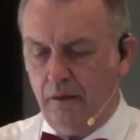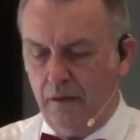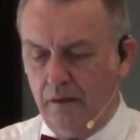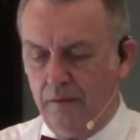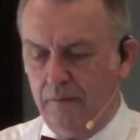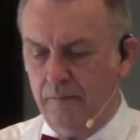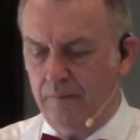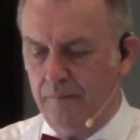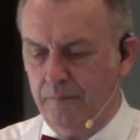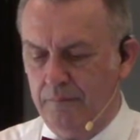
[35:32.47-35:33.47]
I
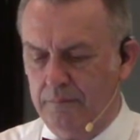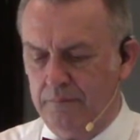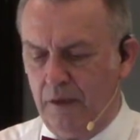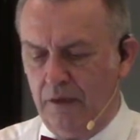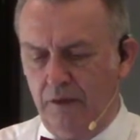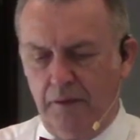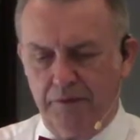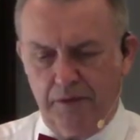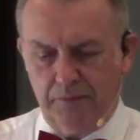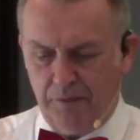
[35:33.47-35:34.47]
thought I
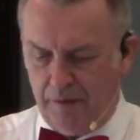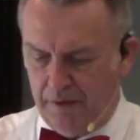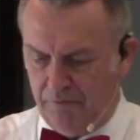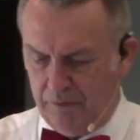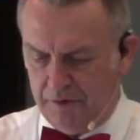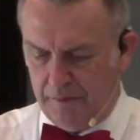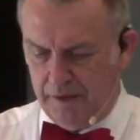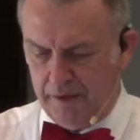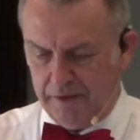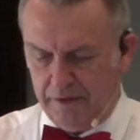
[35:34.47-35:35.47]
was going to put one in from
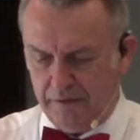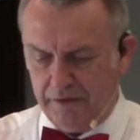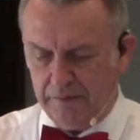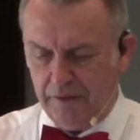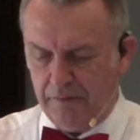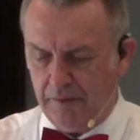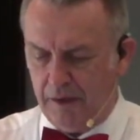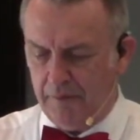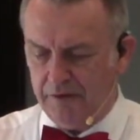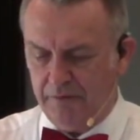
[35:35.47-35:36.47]
somebody else here at this point,
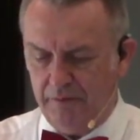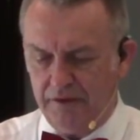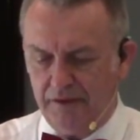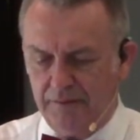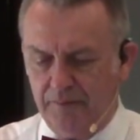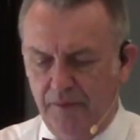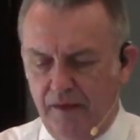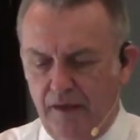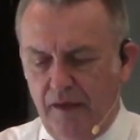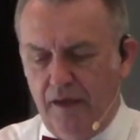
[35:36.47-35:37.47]
but I must have missed it.
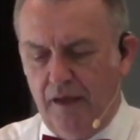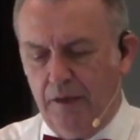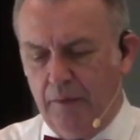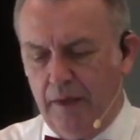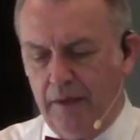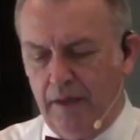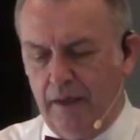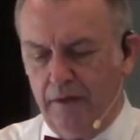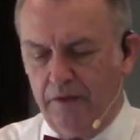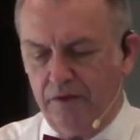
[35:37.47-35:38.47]
Anyway,
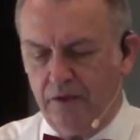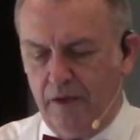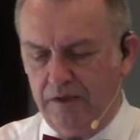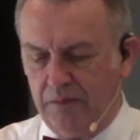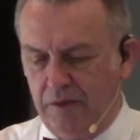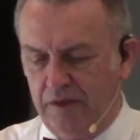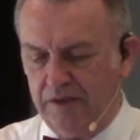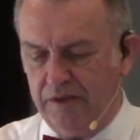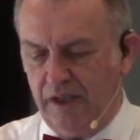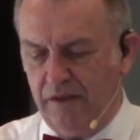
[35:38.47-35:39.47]
this is Constable.
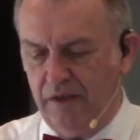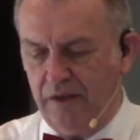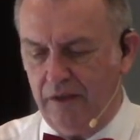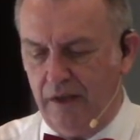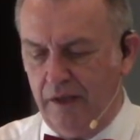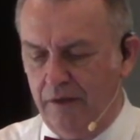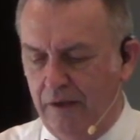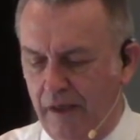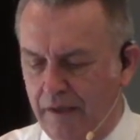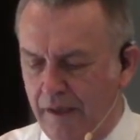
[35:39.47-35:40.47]
He says, I think that neither
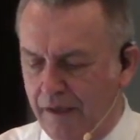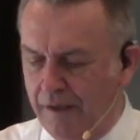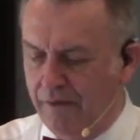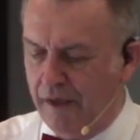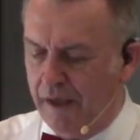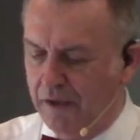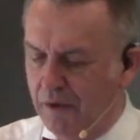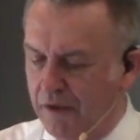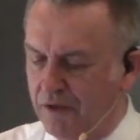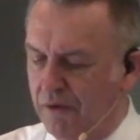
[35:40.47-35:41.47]
the identity of the
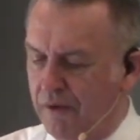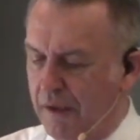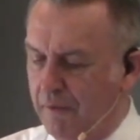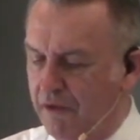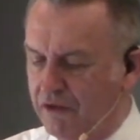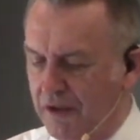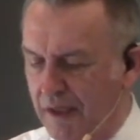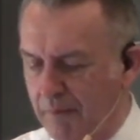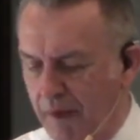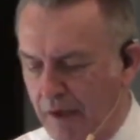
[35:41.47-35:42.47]
Antichrist nor the number of his
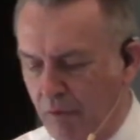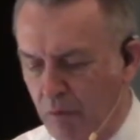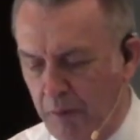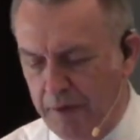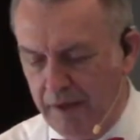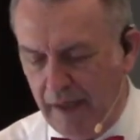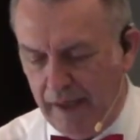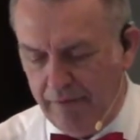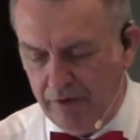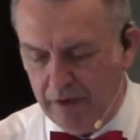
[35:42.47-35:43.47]
name will be
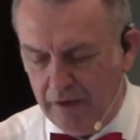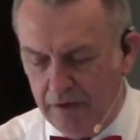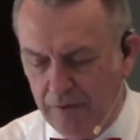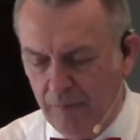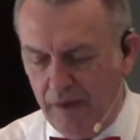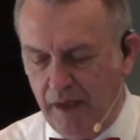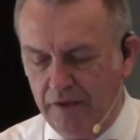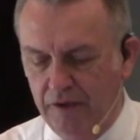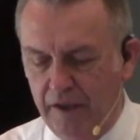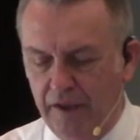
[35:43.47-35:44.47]
evident
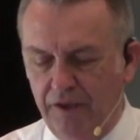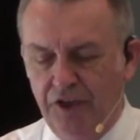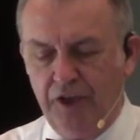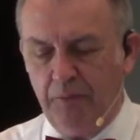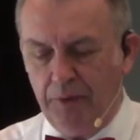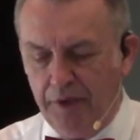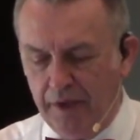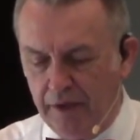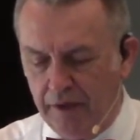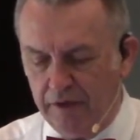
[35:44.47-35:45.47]
until he
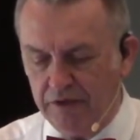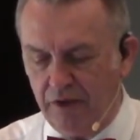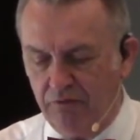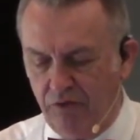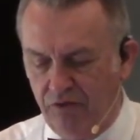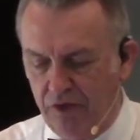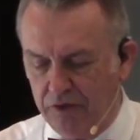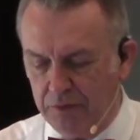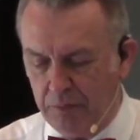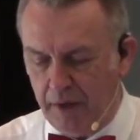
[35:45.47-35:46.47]
appears and
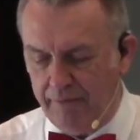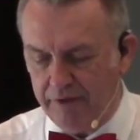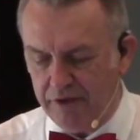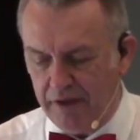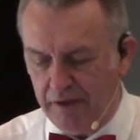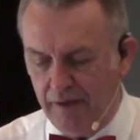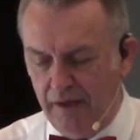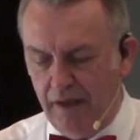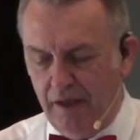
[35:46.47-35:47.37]
fulfills prophecy.